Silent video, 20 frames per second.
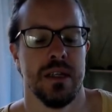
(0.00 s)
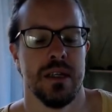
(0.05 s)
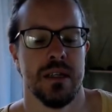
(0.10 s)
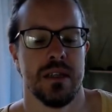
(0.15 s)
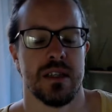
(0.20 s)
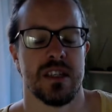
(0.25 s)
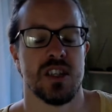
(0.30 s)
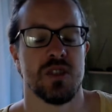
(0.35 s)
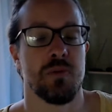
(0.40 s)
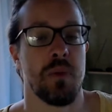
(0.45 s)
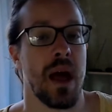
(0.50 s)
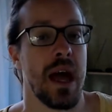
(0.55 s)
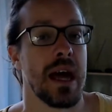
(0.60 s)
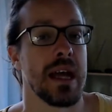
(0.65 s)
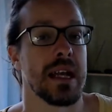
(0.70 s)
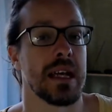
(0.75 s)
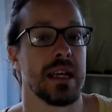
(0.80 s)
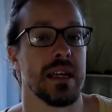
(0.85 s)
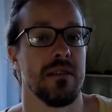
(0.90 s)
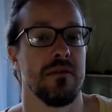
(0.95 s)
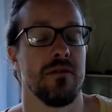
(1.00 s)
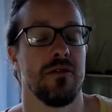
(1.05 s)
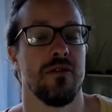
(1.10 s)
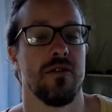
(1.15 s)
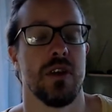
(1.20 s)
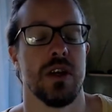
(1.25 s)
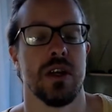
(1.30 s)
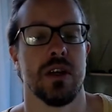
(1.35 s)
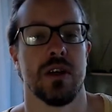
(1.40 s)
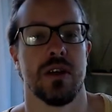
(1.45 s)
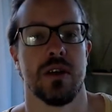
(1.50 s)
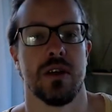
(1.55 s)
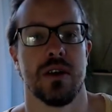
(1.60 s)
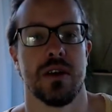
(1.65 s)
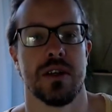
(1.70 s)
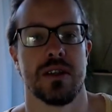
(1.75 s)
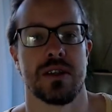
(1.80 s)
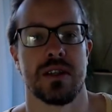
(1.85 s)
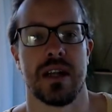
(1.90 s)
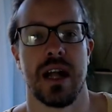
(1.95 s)
This panic and fear
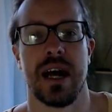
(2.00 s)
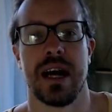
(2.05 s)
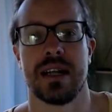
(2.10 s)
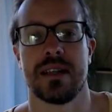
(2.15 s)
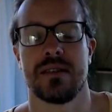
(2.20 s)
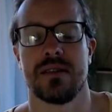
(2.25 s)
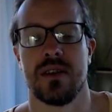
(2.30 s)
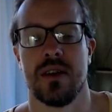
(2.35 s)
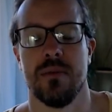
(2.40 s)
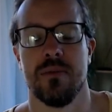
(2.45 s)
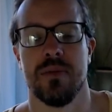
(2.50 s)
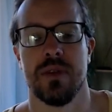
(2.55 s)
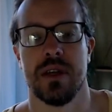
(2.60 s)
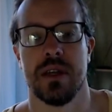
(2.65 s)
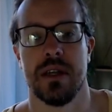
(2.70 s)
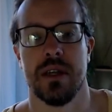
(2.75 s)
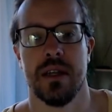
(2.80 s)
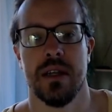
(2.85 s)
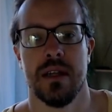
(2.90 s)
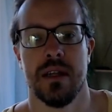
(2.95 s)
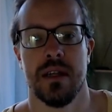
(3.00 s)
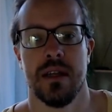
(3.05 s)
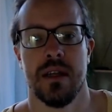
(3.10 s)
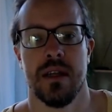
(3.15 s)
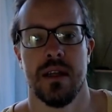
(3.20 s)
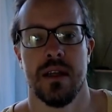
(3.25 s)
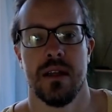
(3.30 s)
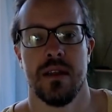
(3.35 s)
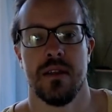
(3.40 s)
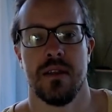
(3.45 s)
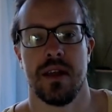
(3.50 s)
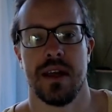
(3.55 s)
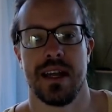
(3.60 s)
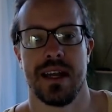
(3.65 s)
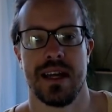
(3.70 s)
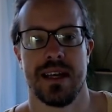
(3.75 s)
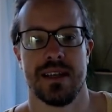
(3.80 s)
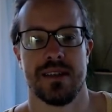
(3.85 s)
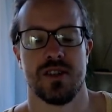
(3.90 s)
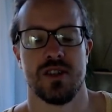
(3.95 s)
is not something that
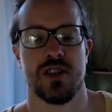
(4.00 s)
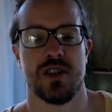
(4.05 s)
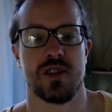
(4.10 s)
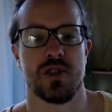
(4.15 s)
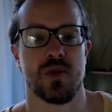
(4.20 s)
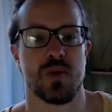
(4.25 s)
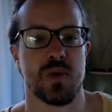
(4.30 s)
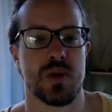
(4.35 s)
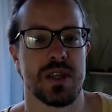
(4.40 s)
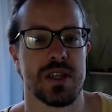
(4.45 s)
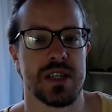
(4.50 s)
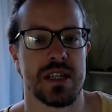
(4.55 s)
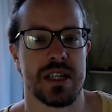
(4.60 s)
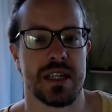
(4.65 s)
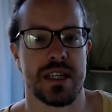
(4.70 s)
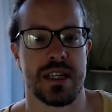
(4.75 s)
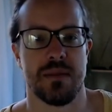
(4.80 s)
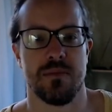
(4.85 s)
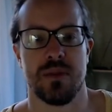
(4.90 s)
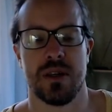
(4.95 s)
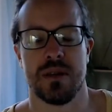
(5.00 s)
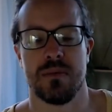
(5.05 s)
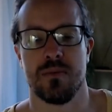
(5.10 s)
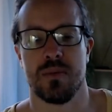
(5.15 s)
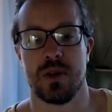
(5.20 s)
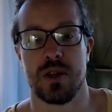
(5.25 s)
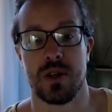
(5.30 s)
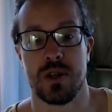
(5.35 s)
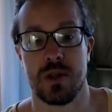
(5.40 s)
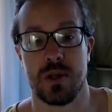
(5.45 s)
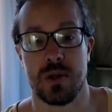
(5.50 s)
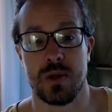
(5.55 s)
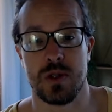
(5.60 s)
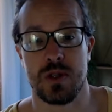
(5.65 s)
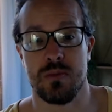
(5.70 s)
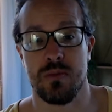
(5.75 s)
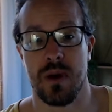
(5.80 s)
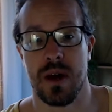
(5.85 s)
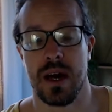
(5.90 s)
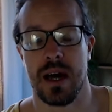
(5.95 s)
has just recently been produced
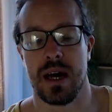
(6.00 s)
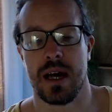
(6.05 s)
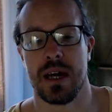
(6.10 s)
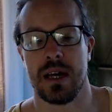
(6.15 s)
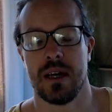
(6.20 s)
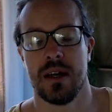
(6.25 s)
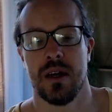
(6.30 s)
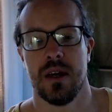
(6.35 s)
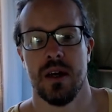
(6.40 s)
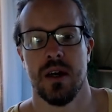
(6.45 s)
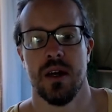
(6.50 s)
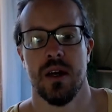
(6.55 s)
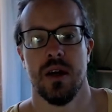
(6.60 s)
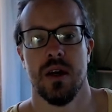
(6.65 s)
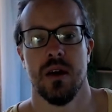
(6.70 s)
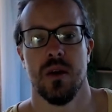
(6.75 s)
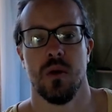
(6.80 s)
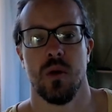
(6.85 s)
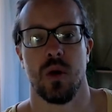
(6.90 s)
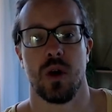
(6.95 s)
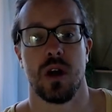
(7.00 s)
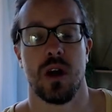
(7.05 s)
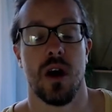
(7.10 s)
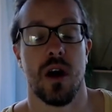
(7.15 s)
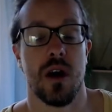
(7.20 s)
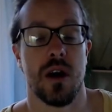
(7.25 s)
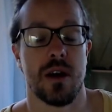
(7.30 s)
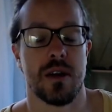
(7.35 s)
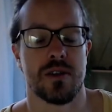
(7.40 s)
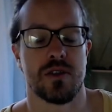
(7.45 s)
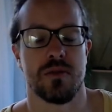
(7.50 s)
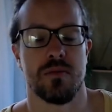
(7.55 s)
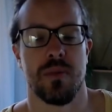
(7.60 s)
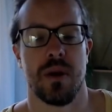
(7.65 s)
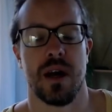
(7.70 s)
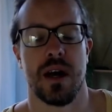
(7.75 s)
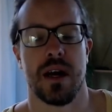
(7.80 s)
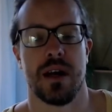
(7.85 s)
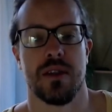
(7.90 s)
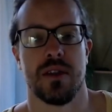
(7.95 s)
by or caused
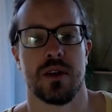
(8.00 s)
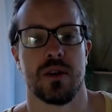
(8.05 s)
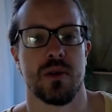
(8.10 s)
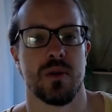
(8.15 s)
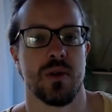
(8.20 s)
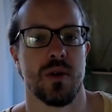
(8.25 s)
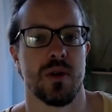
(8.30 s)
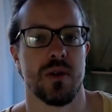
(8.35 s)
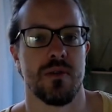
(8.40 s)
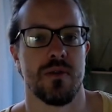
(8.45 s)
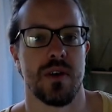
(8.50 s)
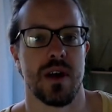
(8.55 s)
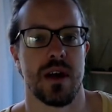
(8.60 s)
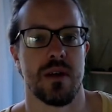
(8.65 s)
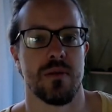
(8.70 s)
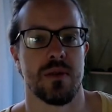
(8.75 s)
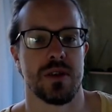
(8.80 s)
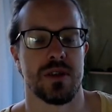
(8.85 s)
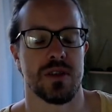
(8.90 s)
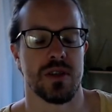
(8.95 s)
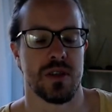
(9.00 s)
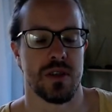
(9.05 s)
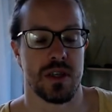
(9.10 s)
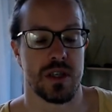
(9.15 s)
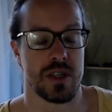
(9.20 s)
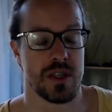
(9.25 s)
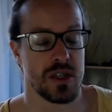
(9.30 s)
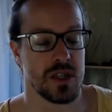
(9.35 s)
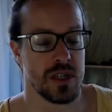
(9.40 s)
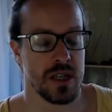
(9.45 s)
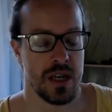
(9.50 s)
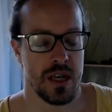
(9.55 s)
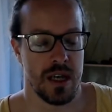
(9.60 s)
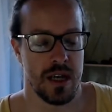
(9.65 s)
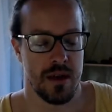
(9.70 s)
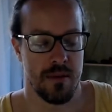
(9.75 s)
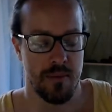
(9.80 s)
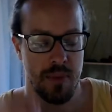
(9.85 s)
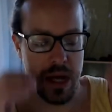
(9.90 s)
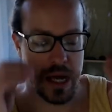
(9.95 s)
by the coronavirus. This
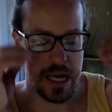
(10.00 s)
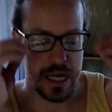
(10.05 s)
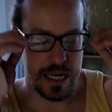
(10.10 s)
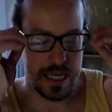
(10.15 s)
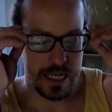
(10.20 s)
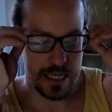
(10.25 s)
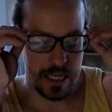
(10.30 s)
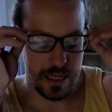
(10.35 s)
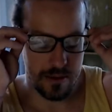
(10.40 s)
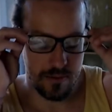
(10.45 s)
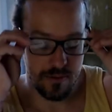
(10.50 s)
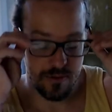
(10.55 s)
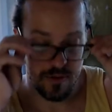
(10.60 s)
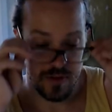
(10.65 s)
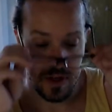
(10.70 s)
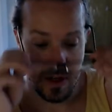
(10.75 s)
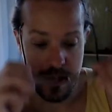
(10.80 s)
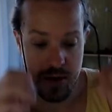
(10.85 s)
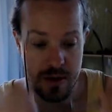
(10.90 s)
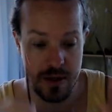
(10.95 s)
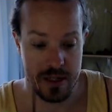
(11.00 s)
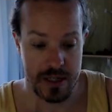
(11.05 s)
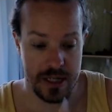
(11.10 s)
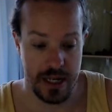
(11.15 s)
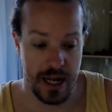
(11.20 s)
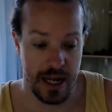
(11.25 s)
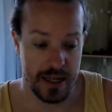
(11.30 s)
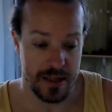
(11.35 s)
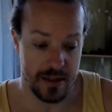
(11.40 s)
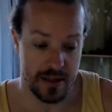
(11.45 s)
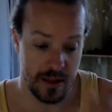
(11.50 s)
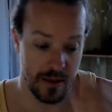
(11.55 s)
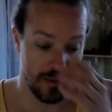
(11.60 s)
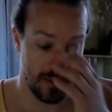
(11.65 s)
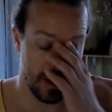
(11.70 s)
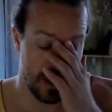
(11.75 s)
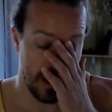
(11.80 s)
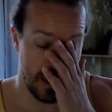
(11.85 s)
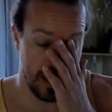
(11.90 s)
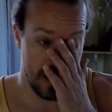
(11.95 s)
panic and fear is not
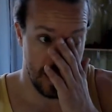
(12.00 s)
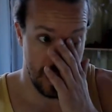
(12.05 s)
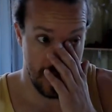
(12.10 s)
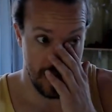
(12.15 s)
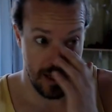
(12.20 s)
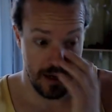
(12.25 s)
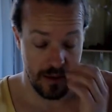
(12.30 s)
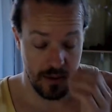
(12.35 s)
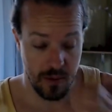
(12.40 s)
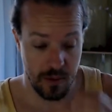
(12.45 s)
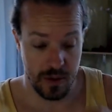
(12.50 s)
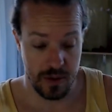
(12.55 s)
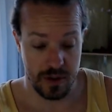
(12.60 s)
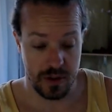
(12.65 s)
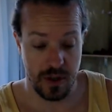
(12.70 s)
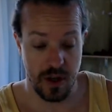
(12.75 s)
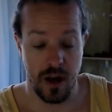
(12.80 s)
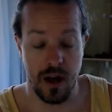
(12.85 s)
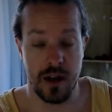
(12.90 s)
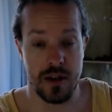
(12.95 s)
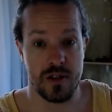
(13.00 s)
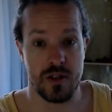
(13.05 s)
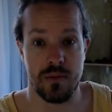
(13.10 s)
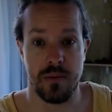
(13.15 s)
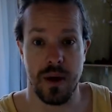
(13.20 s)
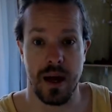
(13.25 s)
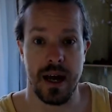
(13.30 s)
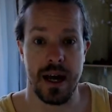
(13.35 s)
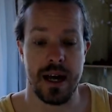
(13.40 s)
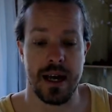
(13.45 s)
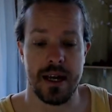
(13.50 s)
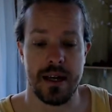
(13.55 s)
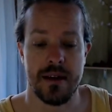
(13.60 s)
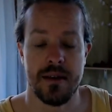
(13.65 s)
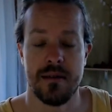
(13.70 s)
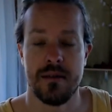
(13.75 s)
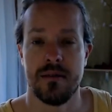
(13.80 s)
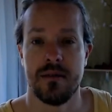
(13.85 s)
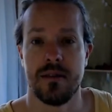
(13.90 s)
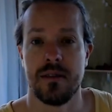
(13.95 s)
something that was caused by
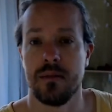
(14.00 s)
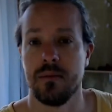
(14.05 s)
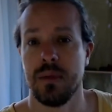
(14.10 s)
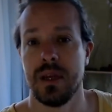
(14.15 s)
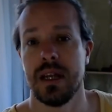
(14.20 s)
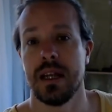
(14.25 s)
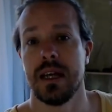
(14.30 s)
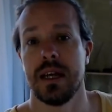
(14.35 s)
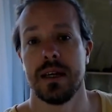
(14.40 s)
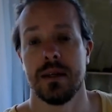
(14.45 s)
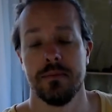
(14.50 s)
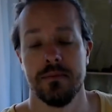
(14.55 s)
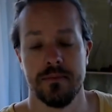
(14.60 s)
the media.